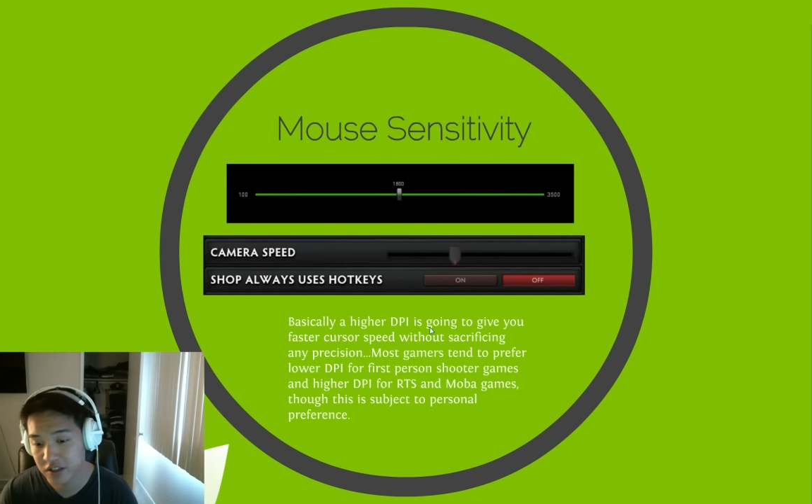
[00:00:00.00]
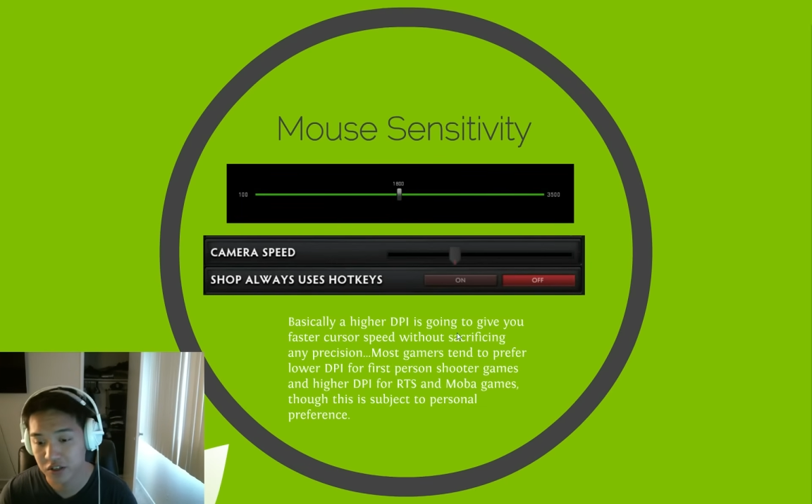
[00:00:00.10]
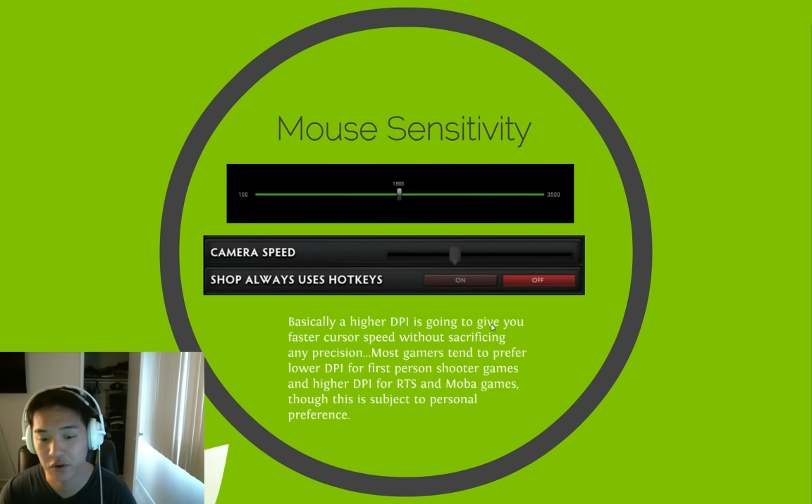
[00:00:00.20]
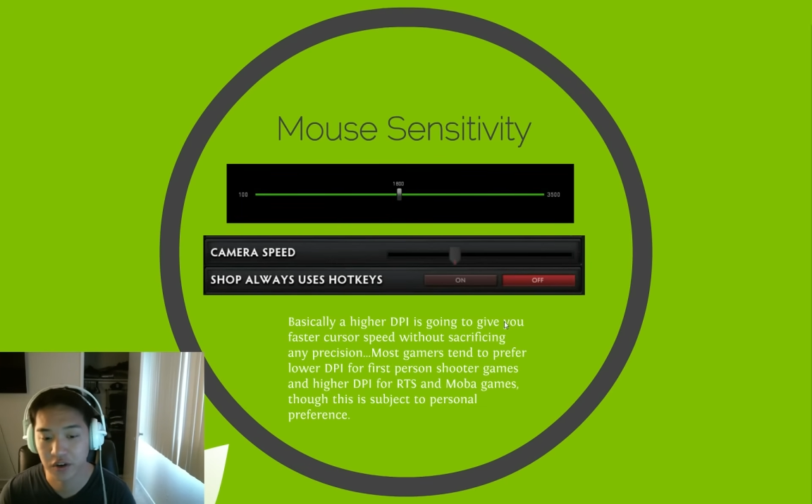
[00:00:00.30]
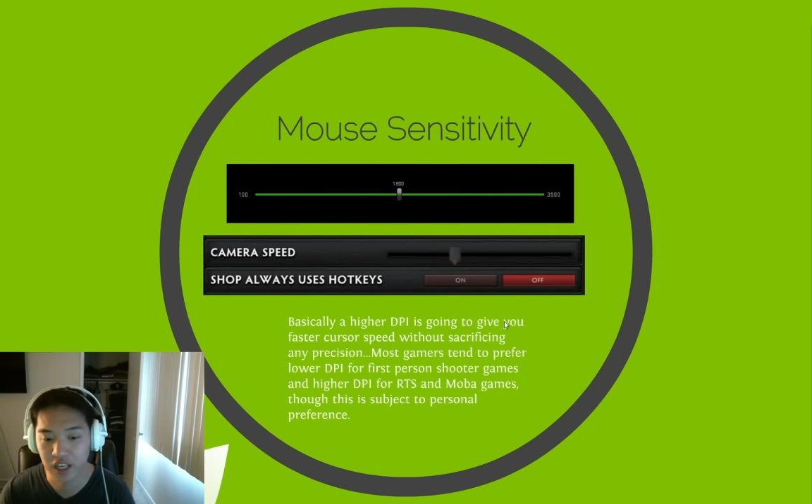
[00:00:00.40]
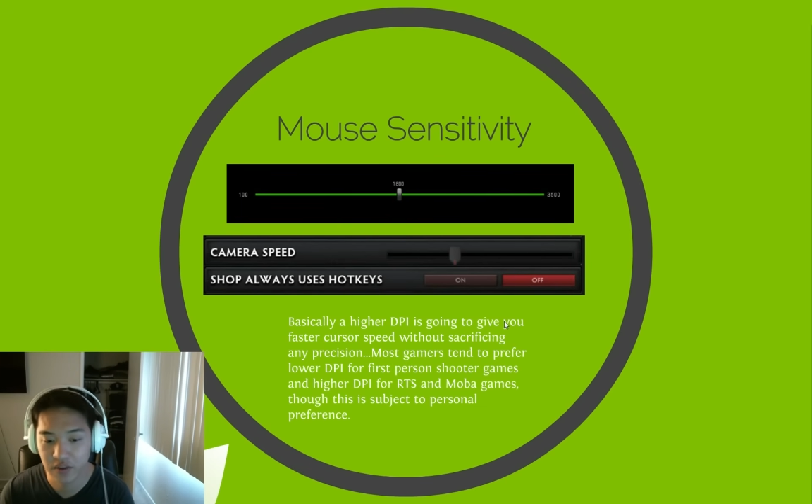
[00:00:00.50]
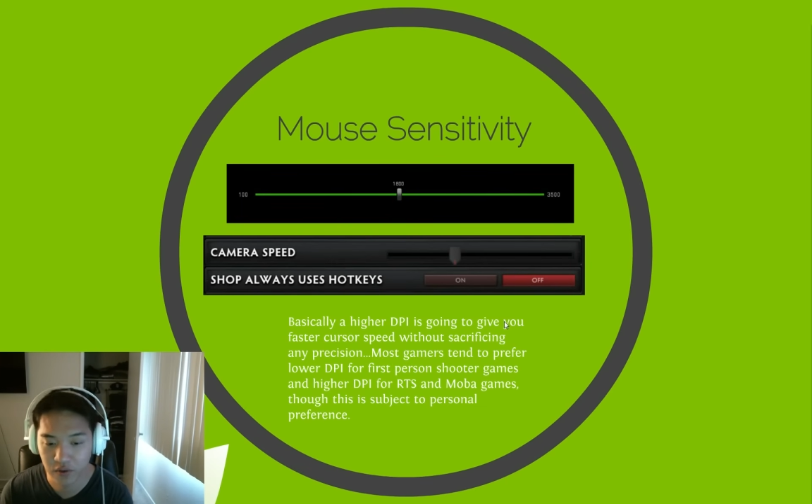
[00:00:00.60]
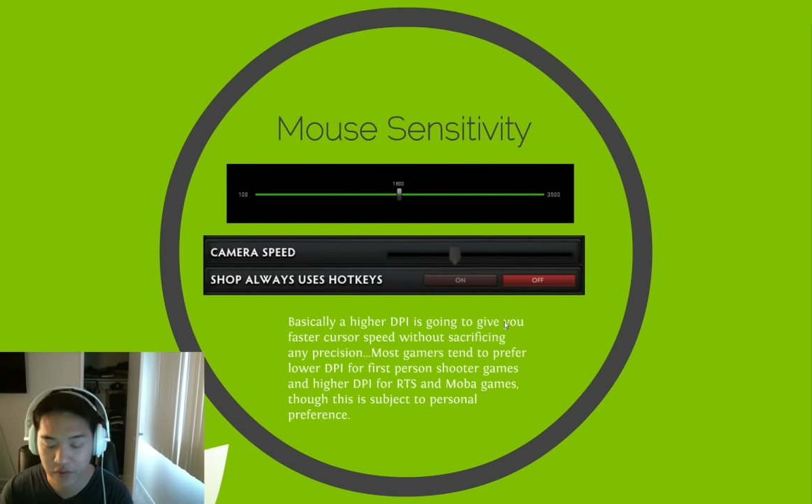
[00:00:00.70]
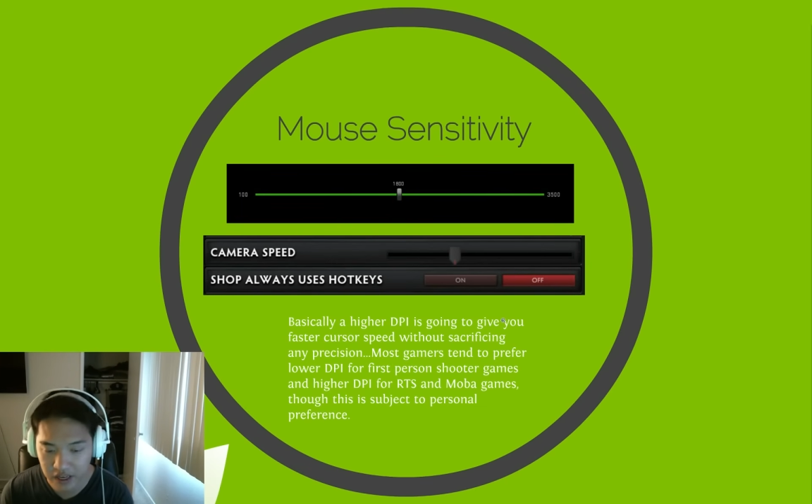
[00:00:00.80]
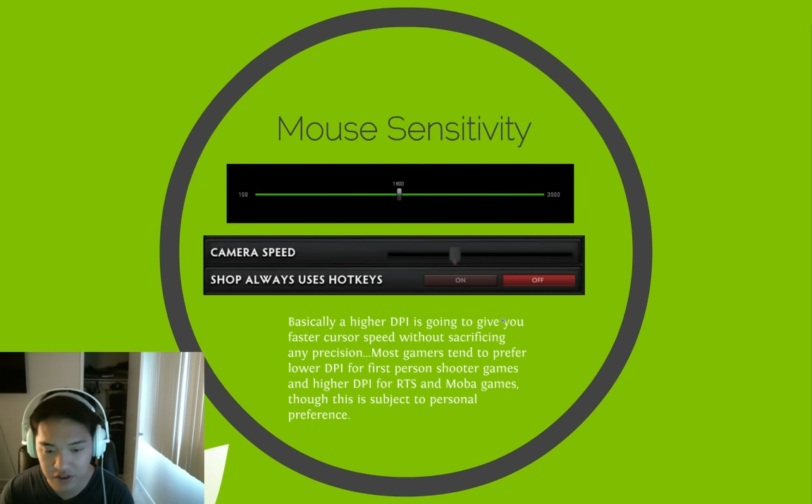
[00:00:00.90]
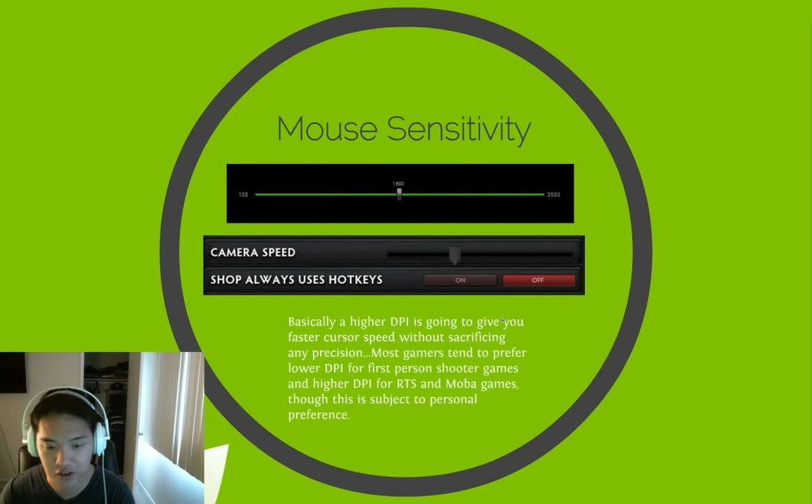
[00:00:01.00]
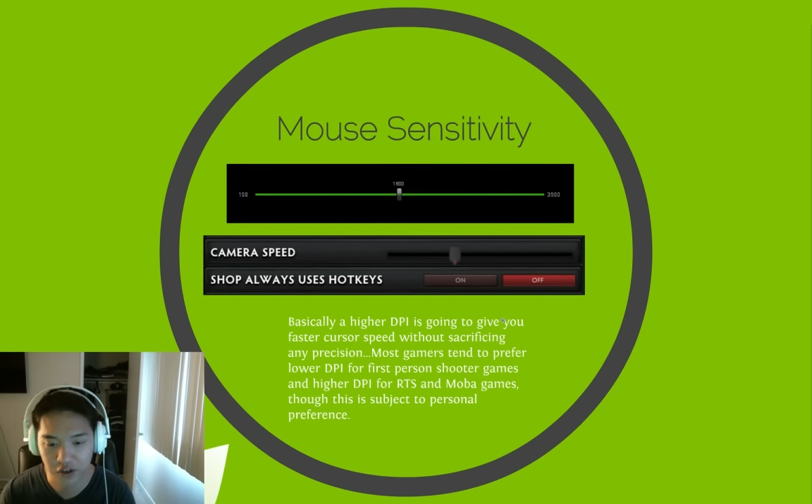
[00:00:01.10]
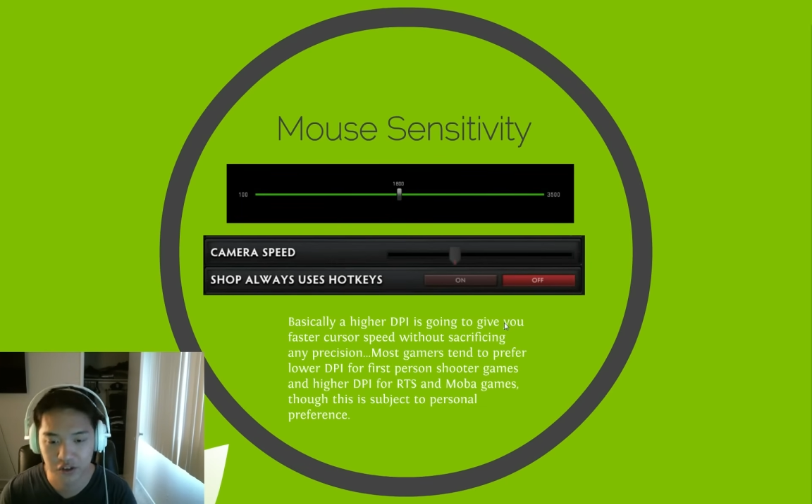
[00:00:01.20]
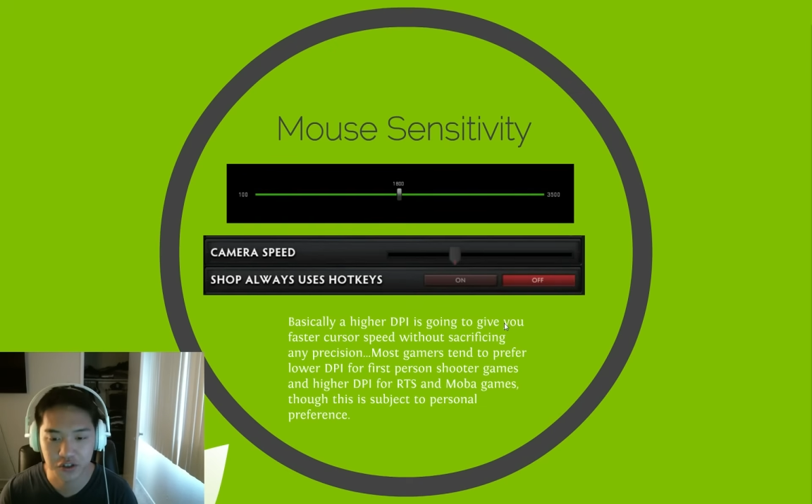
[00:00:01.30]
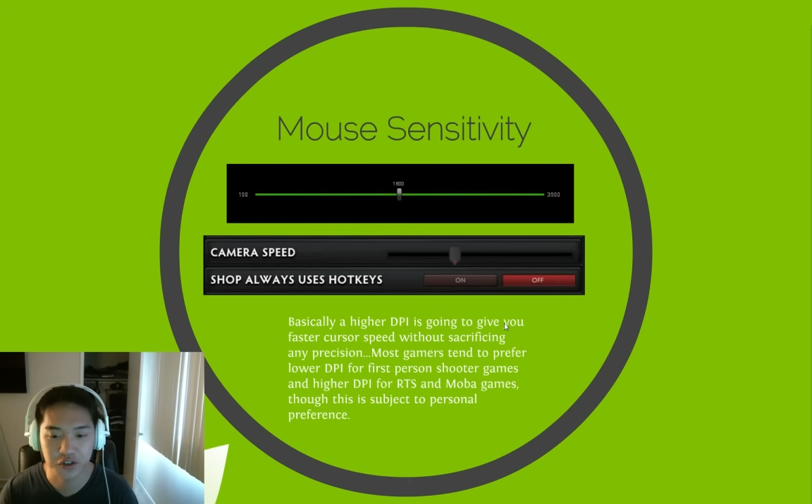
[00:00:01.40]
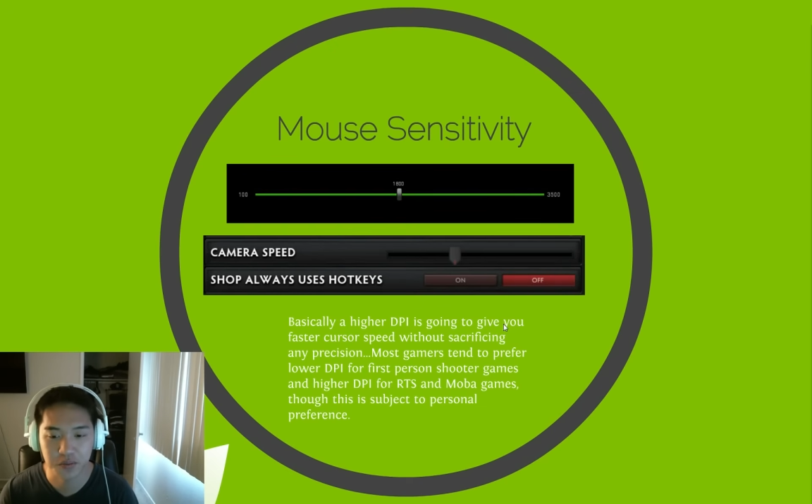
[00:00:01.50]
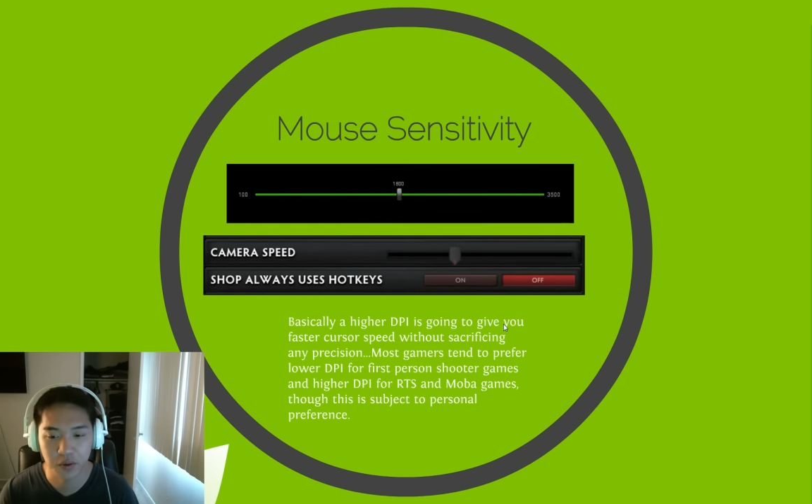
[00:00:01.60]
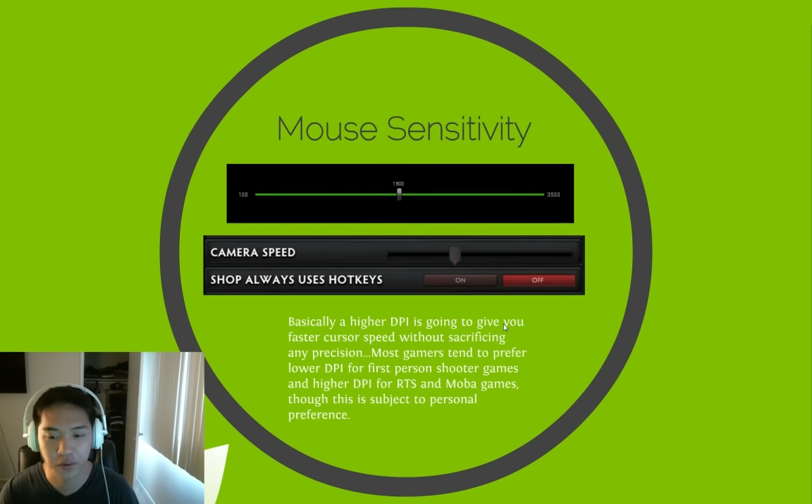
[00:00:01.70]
is going to give you faster cursor speed